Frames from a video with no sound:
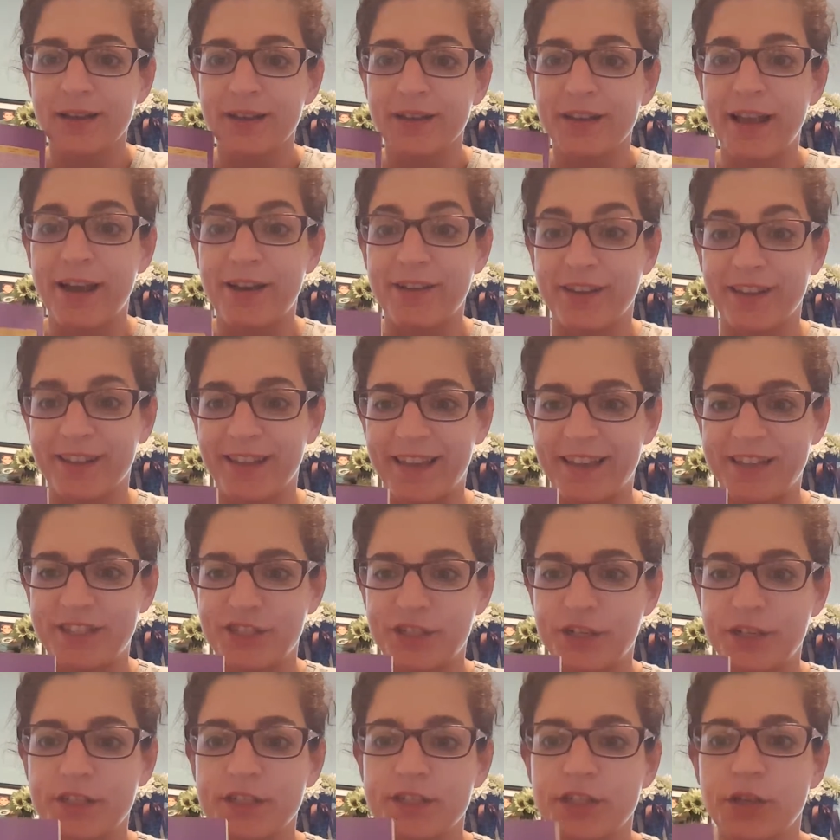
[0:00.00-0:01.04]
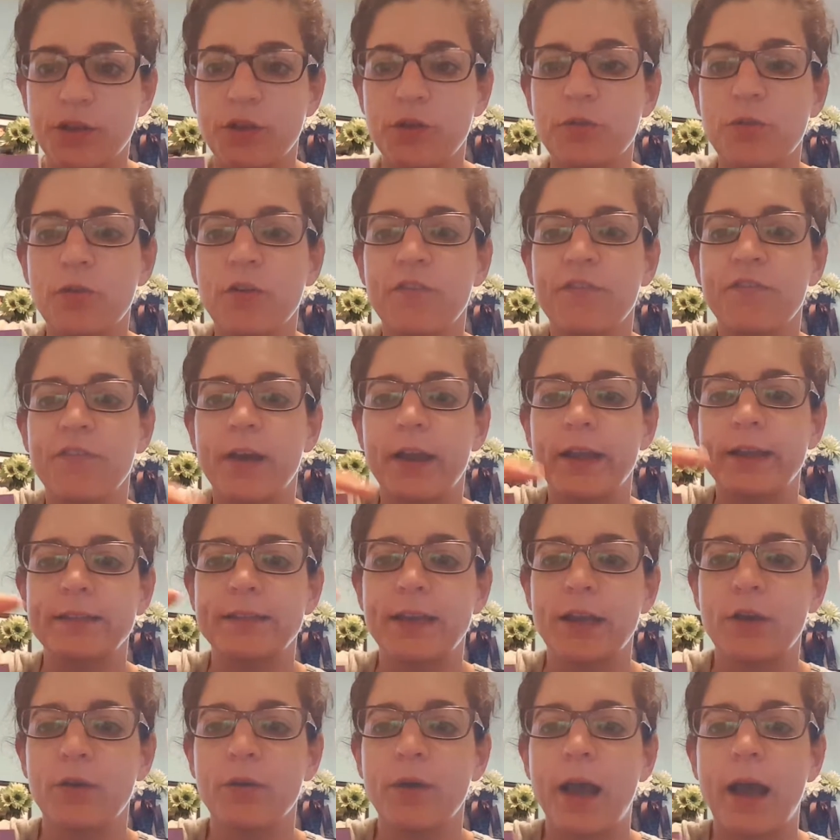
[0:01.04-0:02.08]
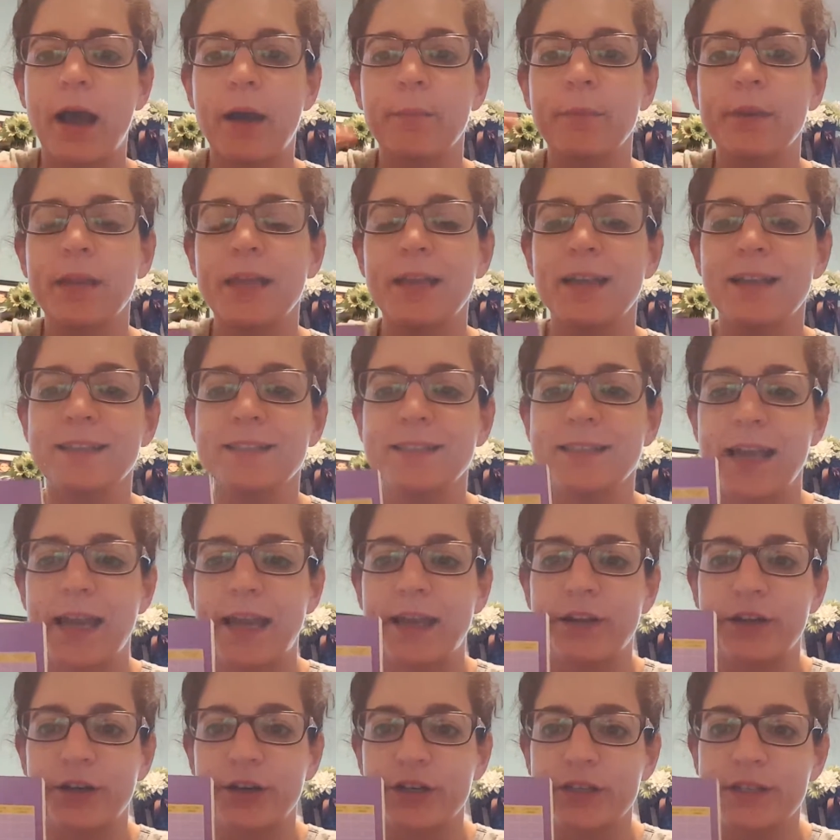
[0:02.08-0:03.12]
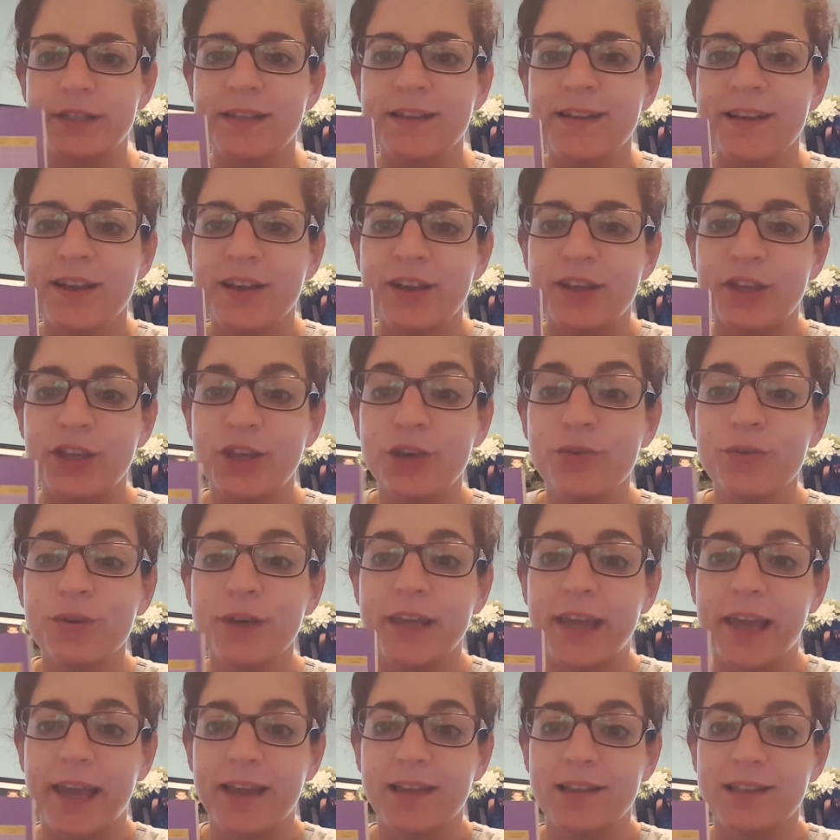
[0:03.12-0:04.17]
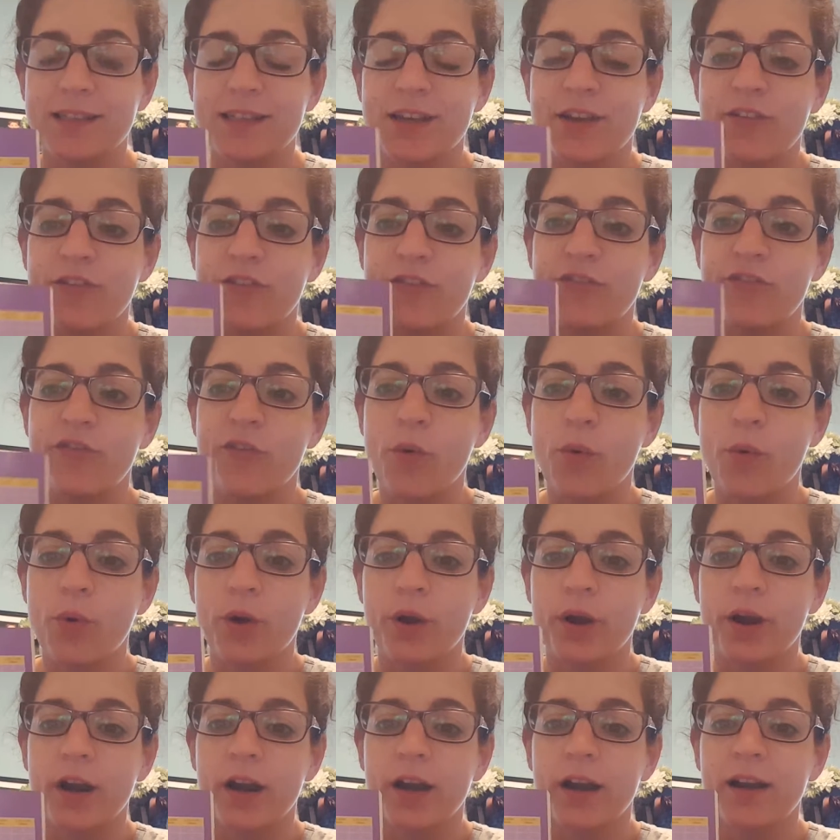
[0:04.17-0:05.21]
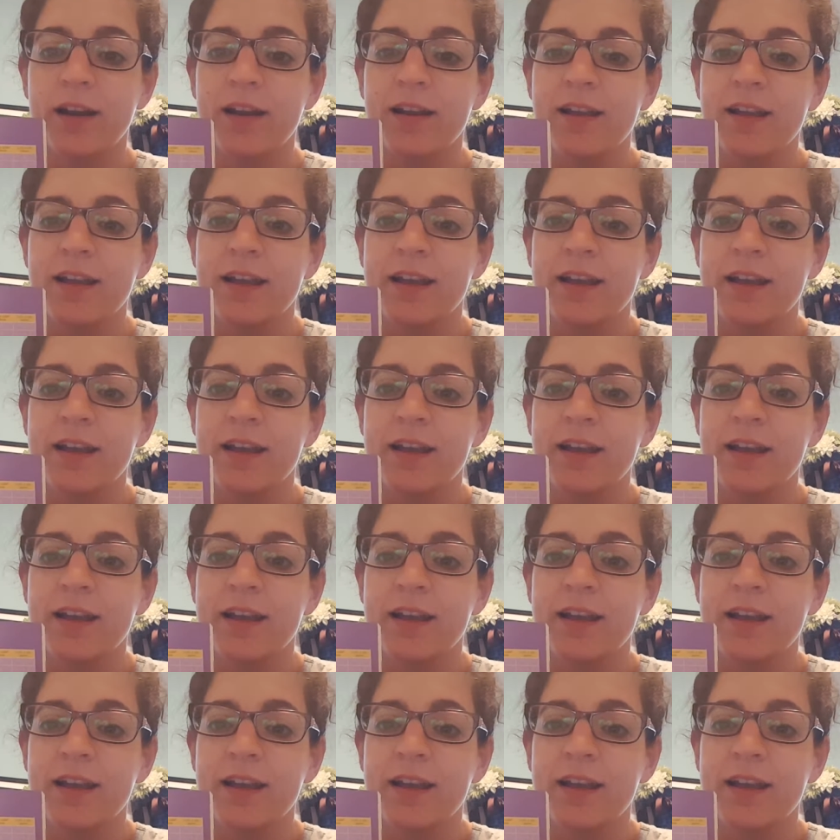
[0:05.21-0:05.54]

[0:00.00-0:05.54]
calculations, you will find out how many containers you get for